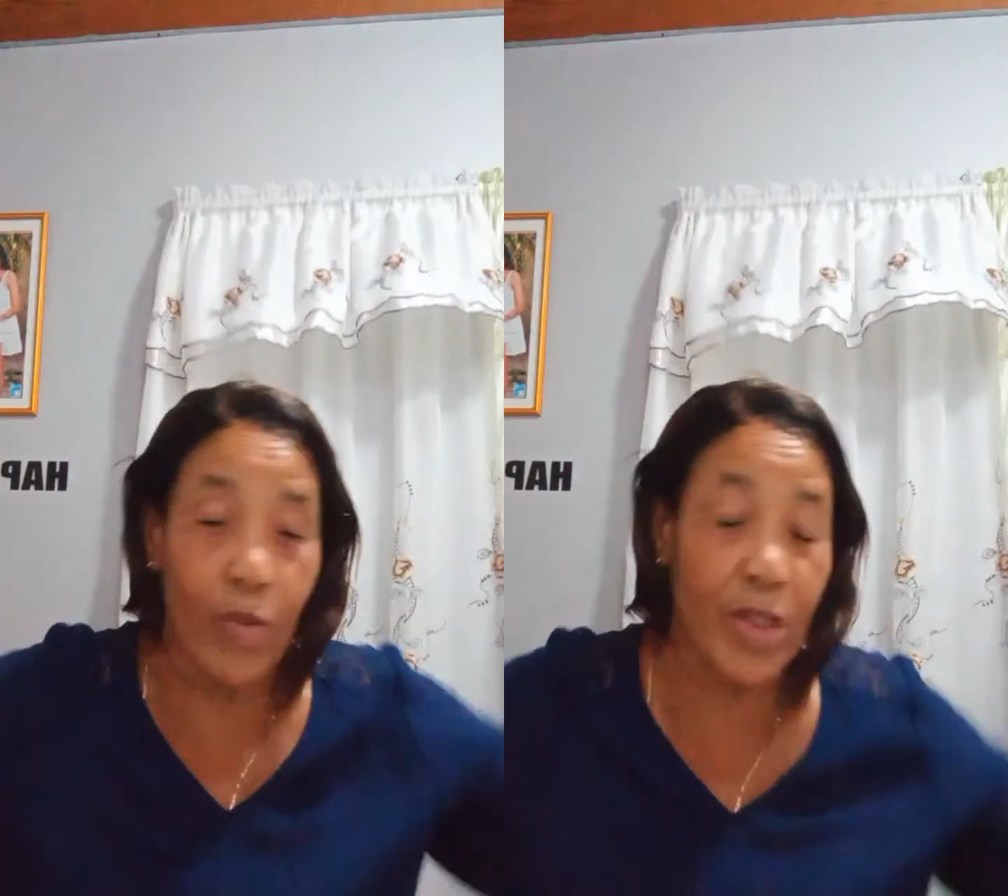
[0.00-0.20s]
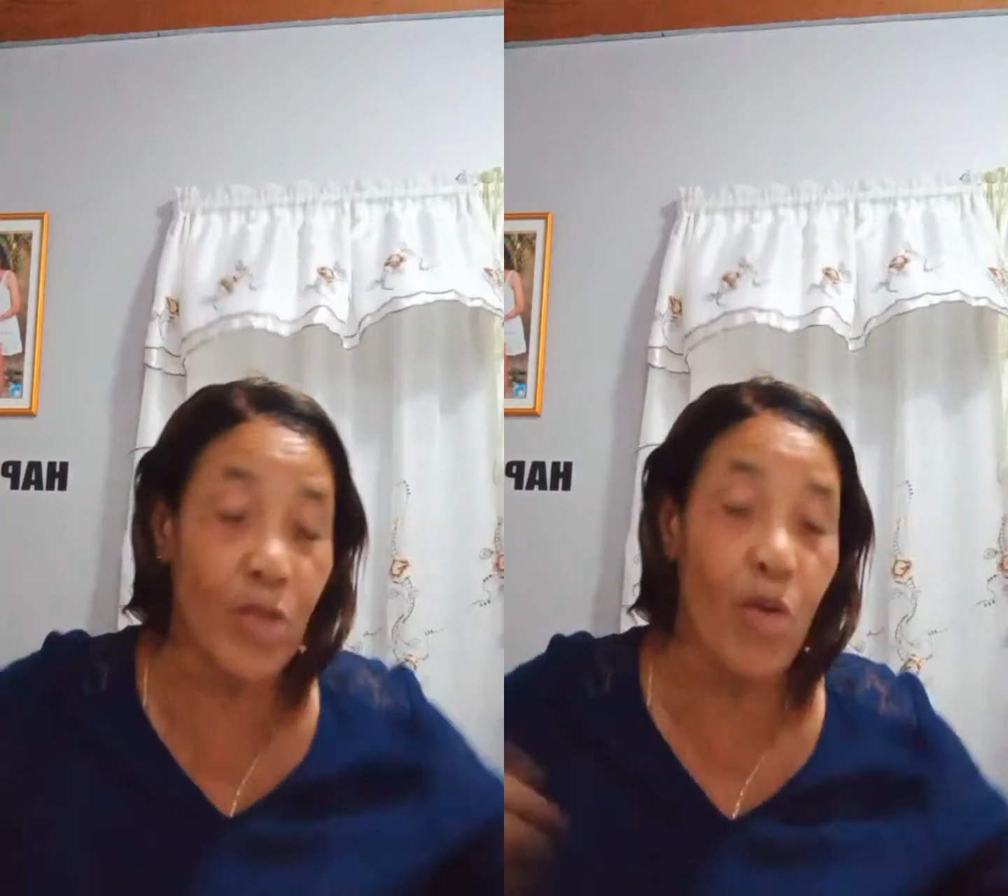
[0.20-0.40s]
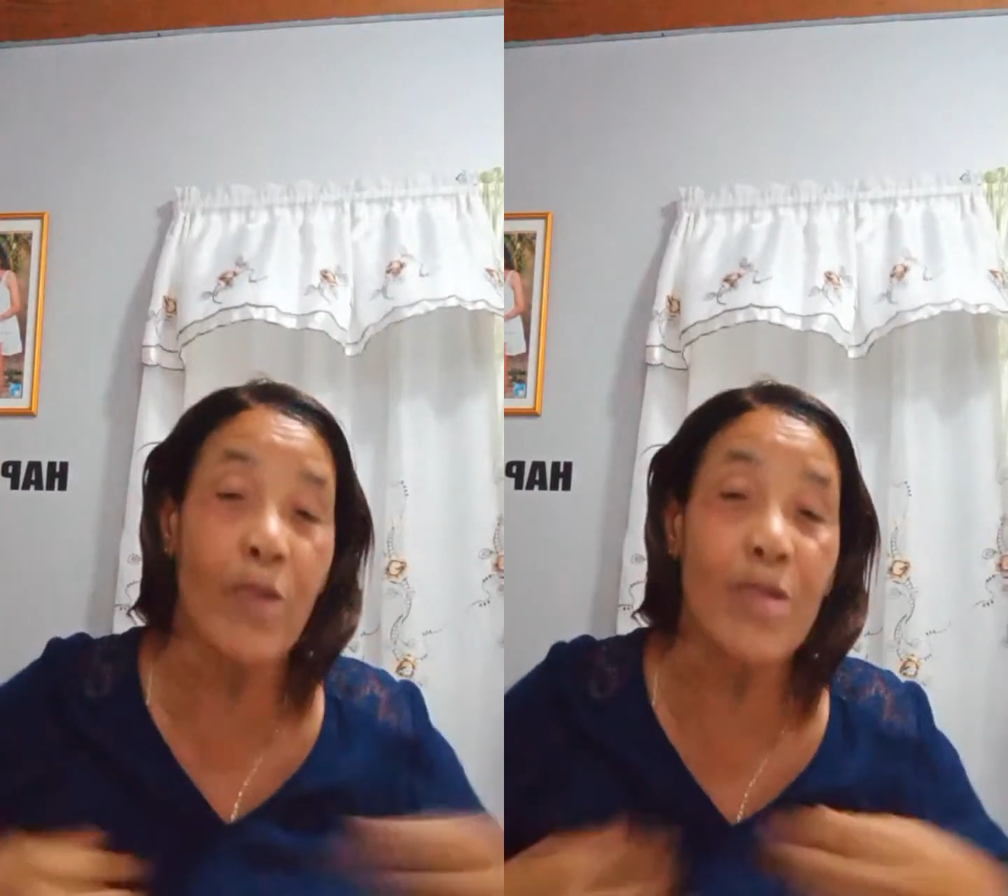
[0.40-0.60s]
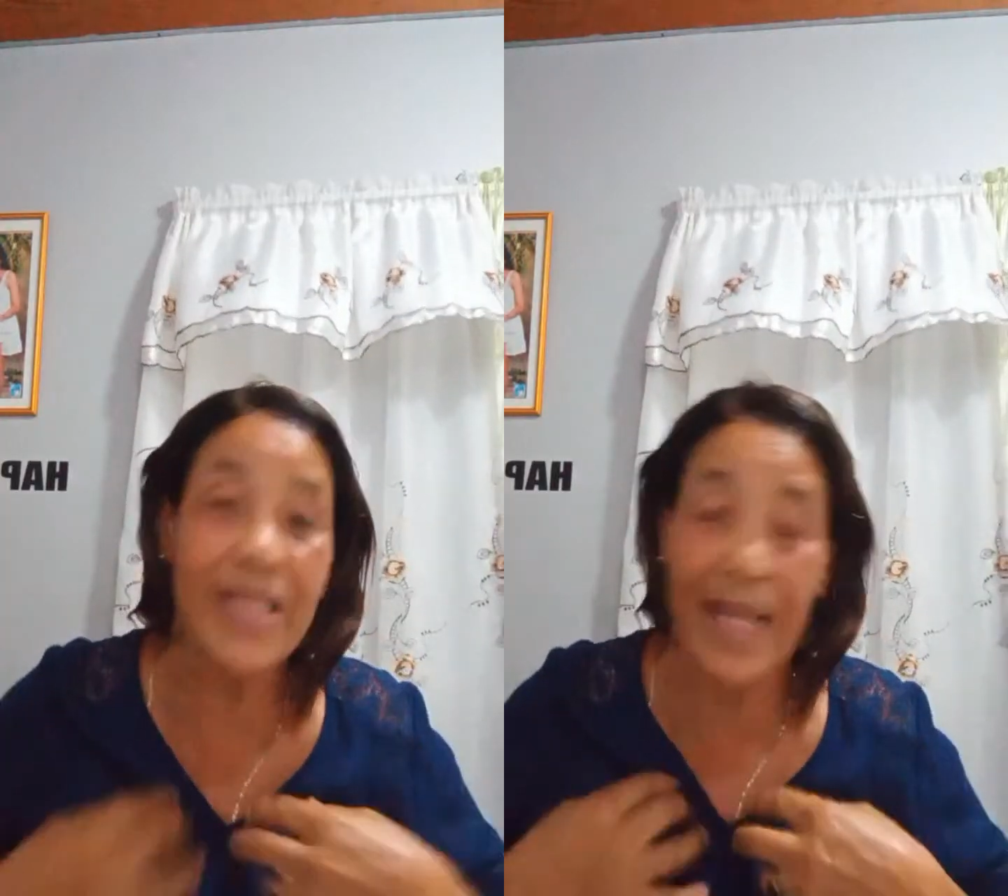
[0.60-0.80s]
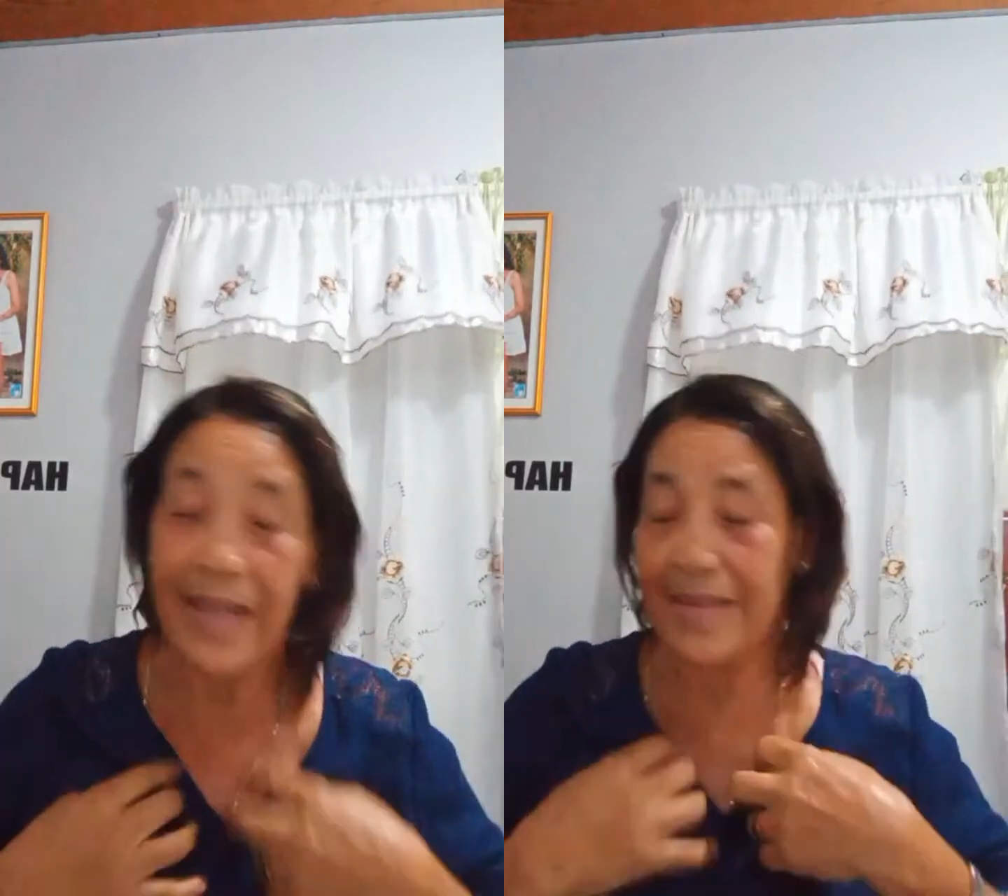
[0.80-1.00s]
was the one who
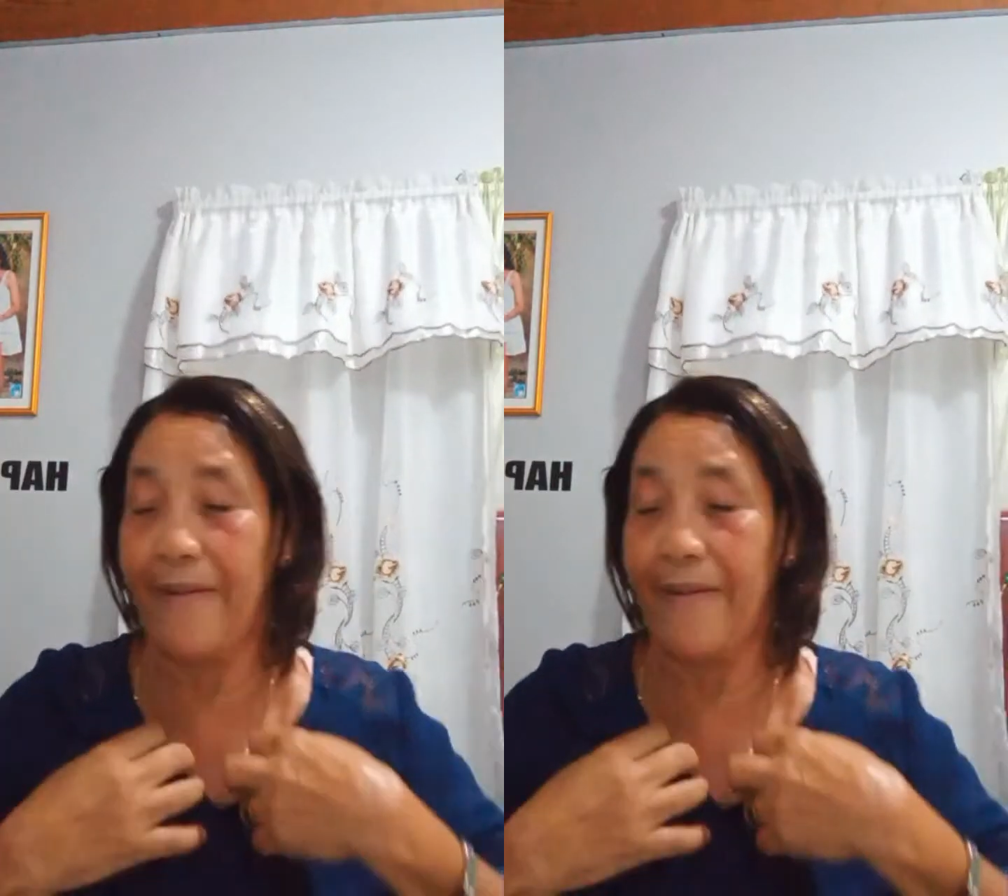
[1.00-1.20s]
said it.